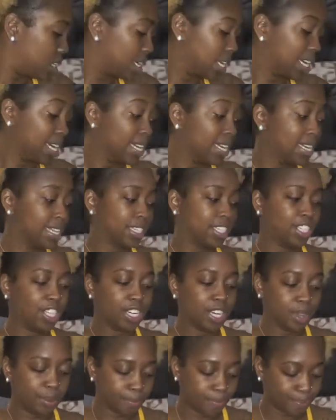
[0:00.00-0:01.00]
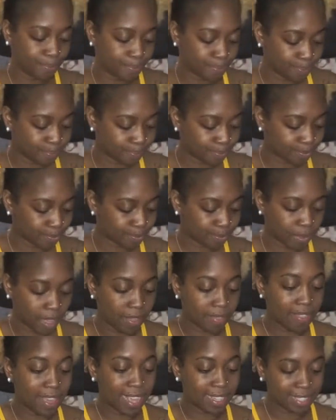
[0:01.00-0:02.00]
Cause you know,
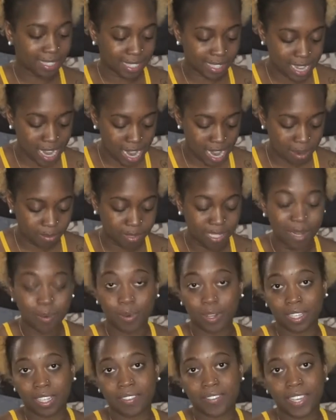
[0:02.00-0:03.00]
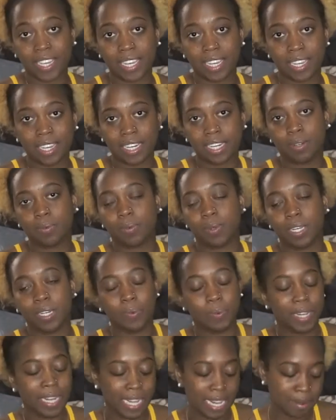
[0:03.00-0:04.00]
that's the times that we're living in when
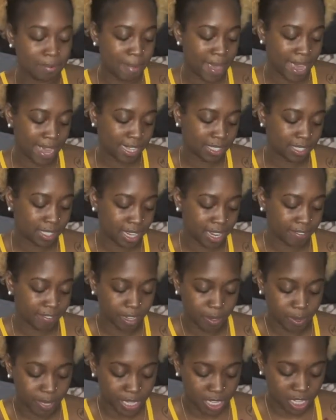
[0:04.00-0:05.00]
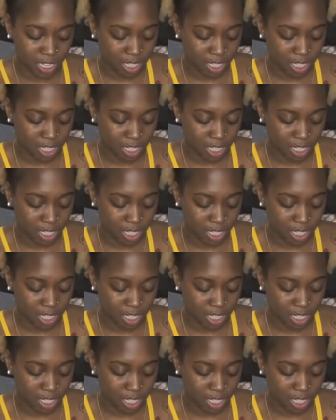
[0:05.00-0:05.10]
we need masks everywhere.